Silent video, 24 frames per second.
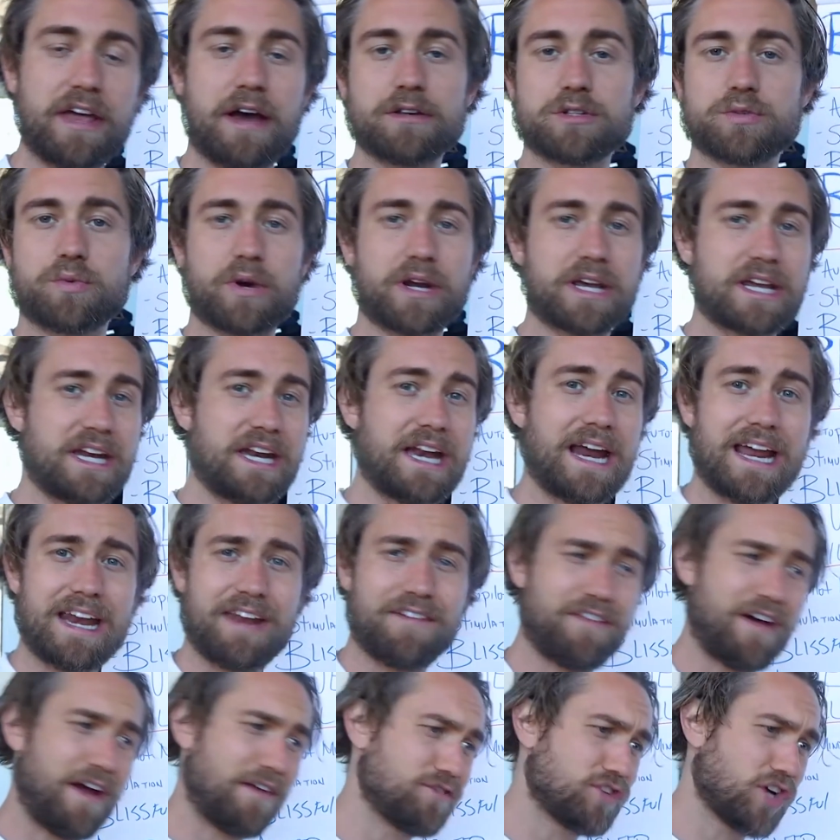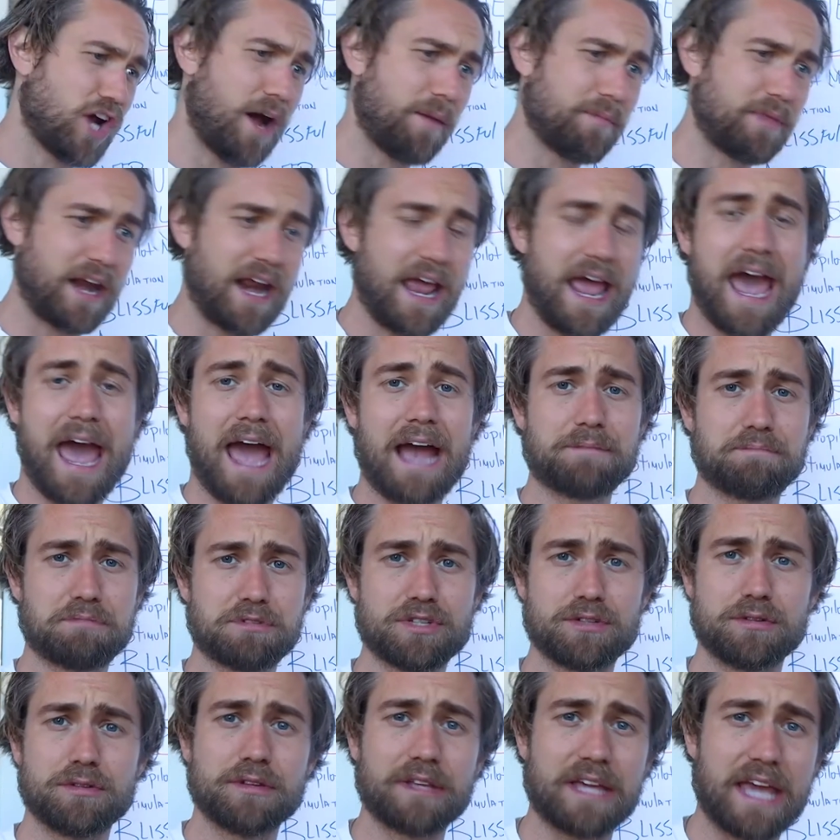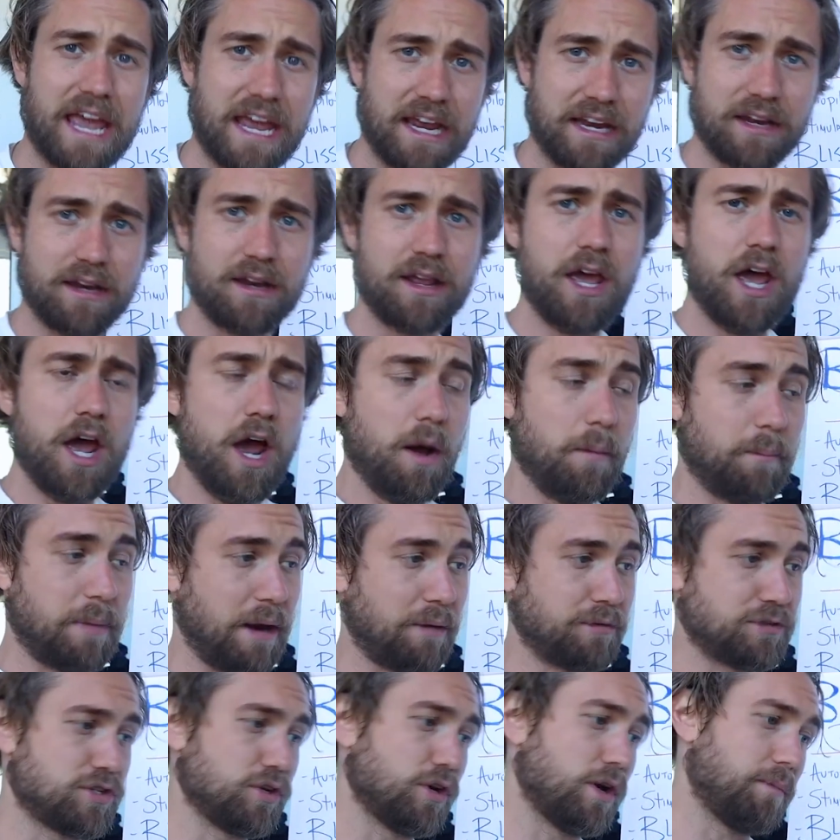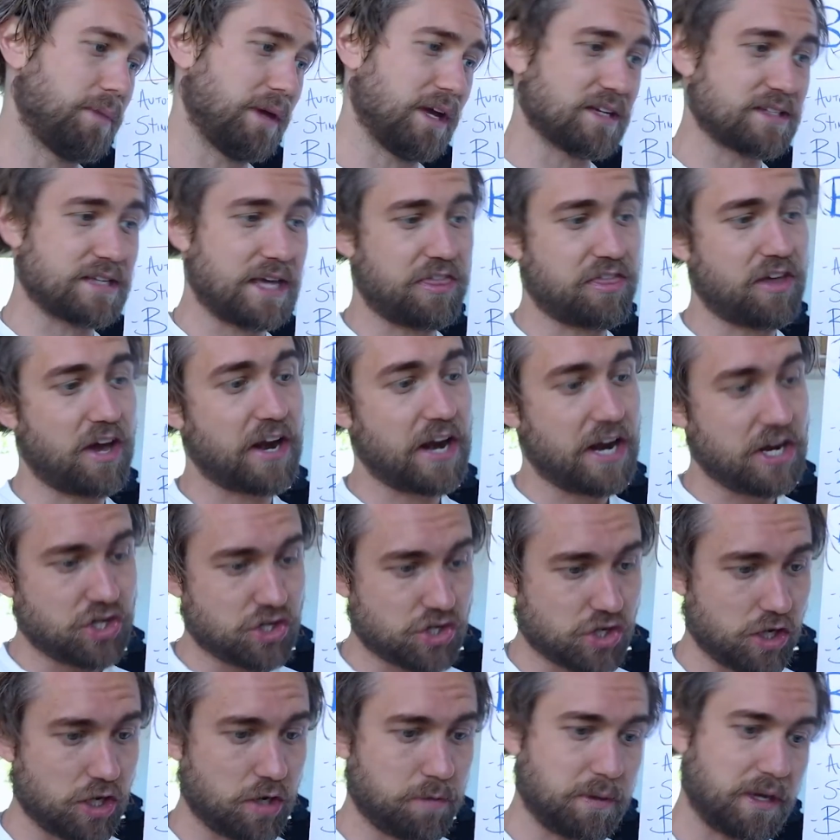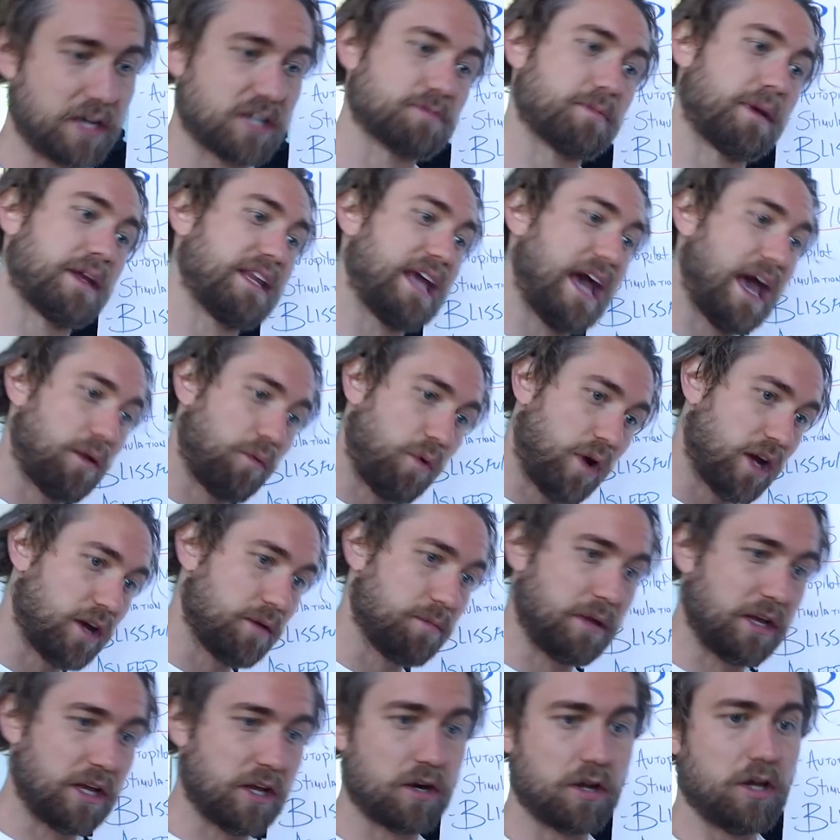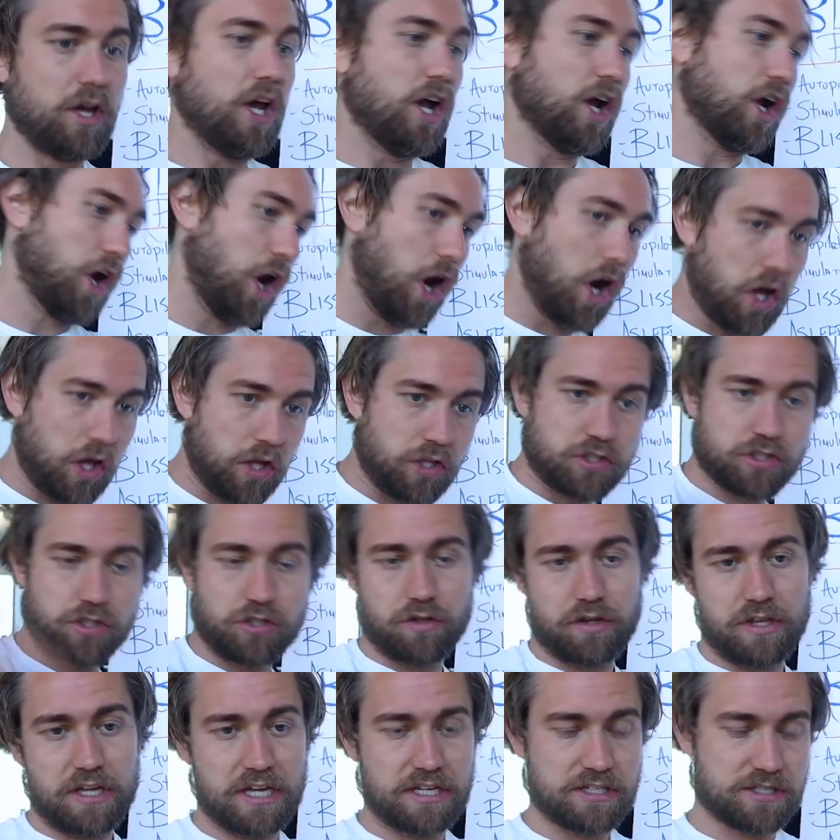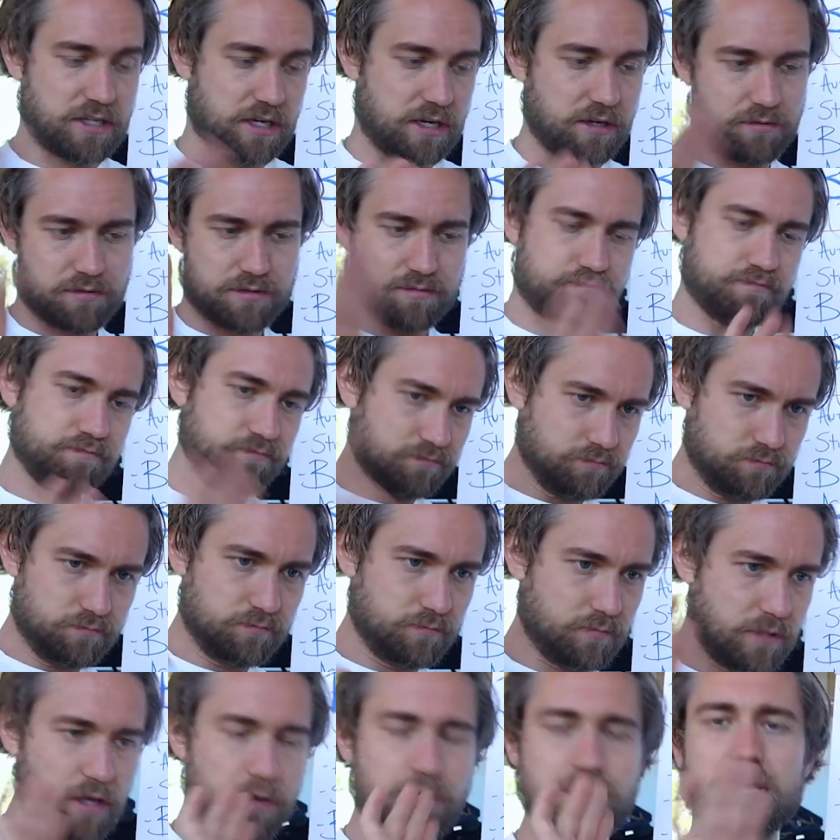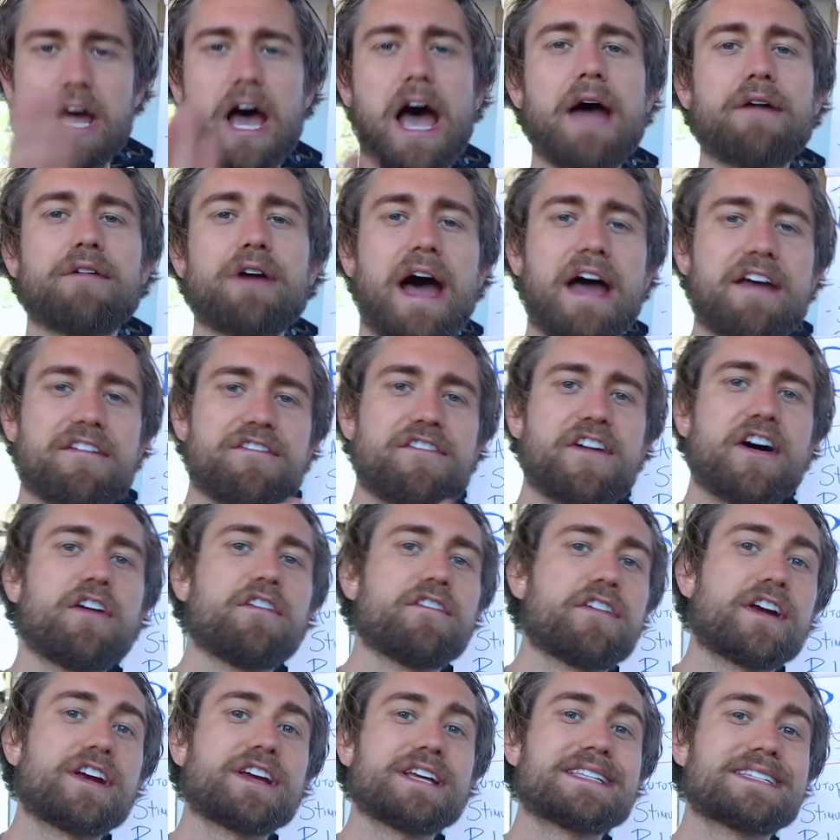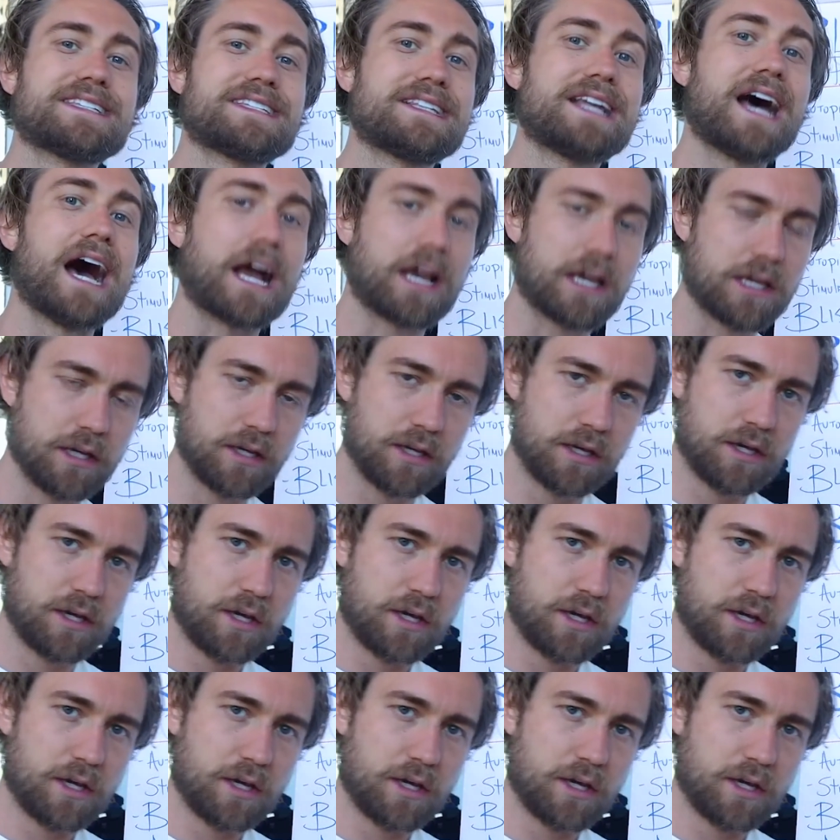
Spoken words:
I was working a 9-to-5 job that I absolutely hated, but I was doing it because I thought I should, because my dad wanted me to go to college and do this, and I felt very stuck.